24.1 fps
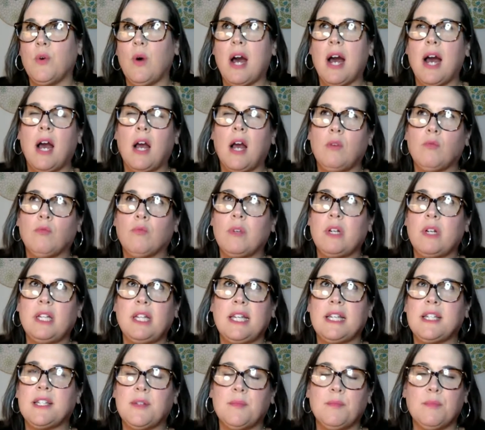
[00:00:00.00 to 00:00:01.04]
So
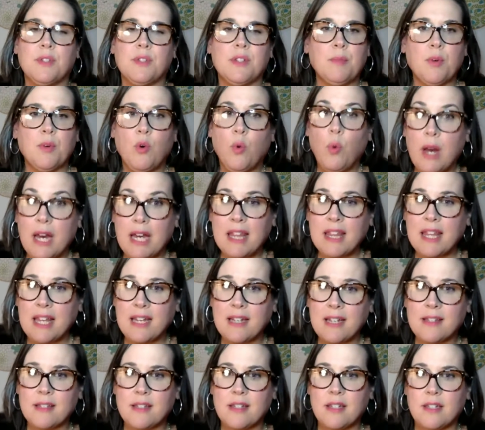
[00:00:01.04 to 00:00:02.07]
really some
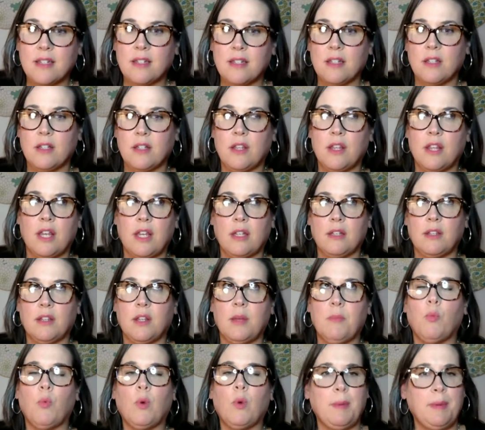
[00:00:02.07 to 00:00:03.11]
quick things
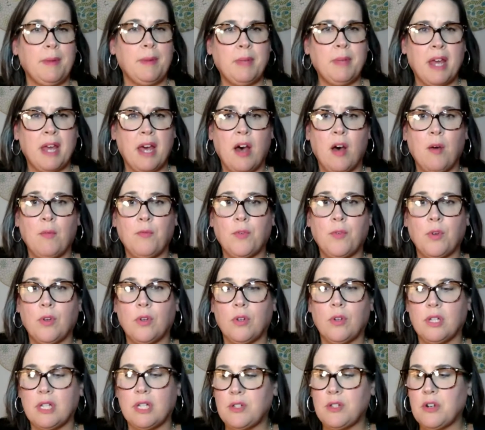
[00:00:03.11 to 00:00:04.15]
that would be
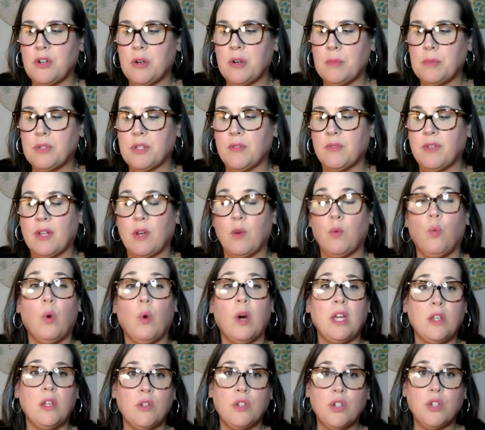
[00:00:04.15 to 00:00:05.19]
helpful in terms of
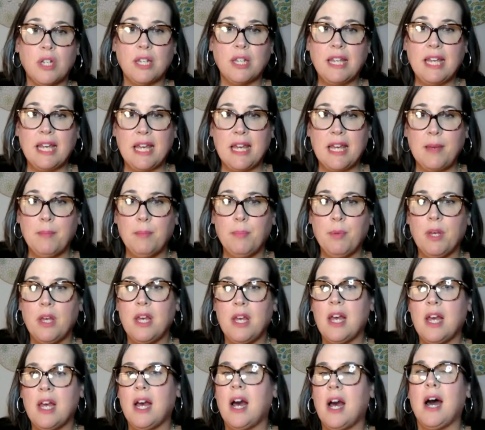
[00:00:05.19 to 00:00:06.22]
like what you should
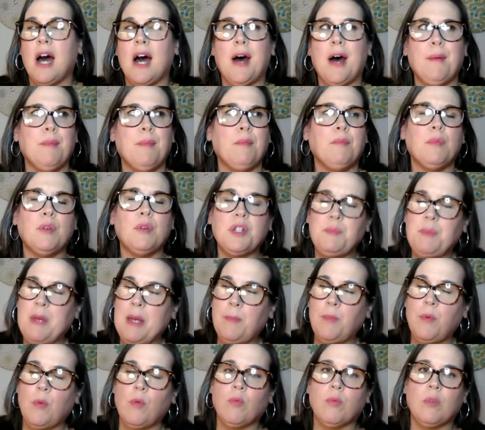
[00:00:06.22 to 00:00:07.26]
keep.
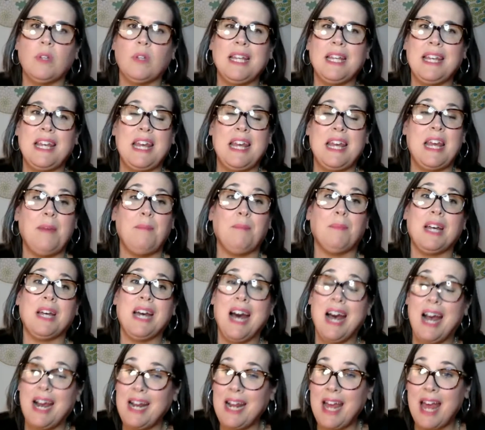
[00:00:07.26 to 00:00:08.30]
Most people really
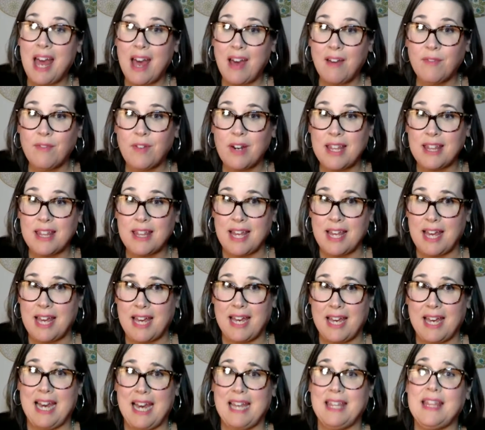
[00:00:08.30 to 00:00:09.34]
keep kind of
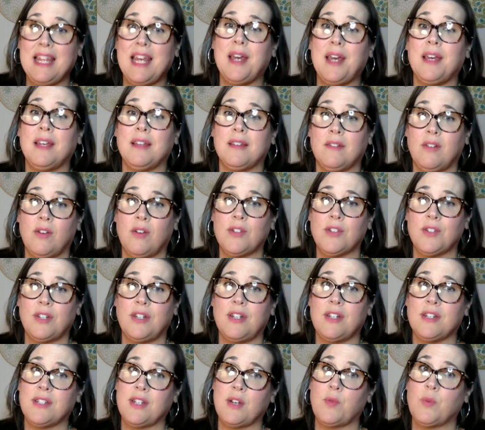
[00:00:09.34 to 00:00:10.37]
everything, and they
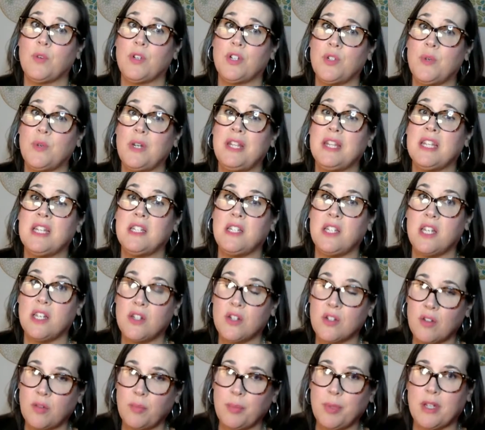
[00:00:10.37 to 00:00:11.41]
also, it's like we're doing
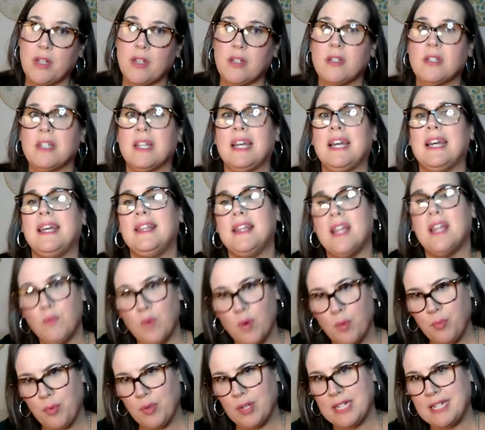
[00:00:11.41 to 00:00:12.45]
the digital bills,
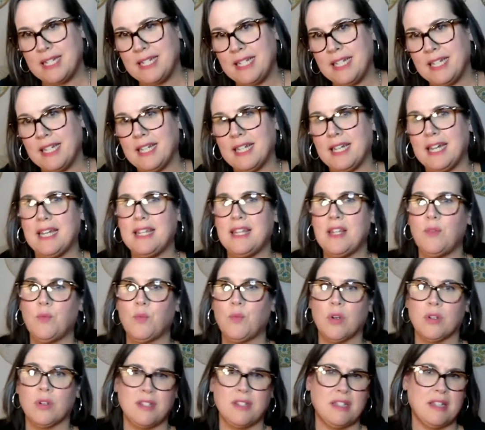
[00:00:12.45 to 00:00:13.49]
and then we're printing,
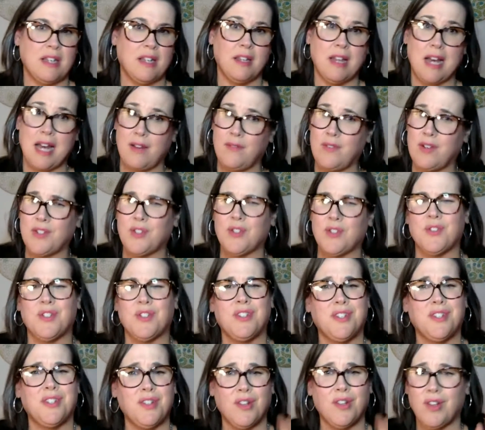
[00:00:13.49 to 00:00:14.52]
and then a lot of
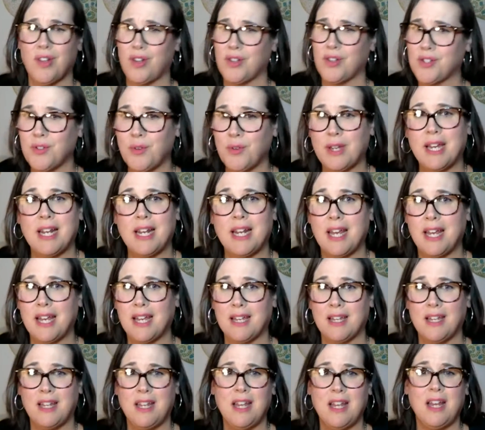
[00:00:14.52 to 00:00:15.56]
us are still also
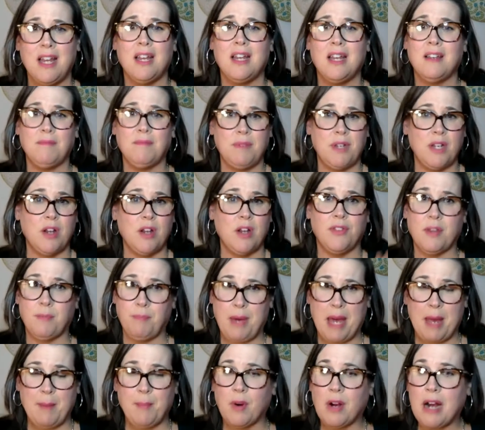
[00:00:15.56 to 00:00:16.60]
getting,
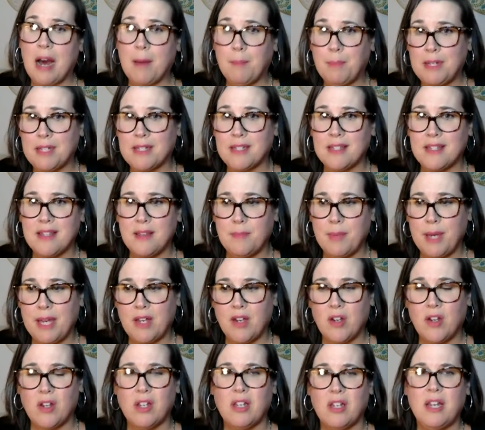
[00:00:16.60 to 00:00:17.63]
the paper copies in
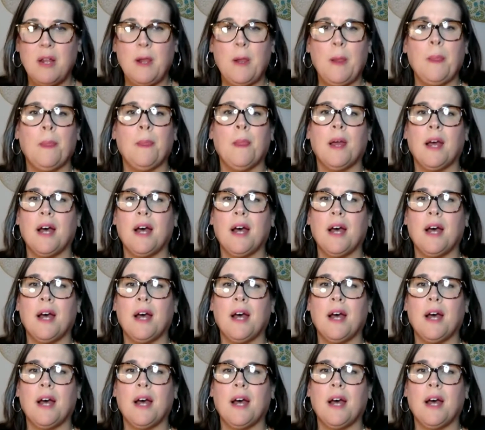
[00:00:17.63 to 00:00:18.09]
the mail.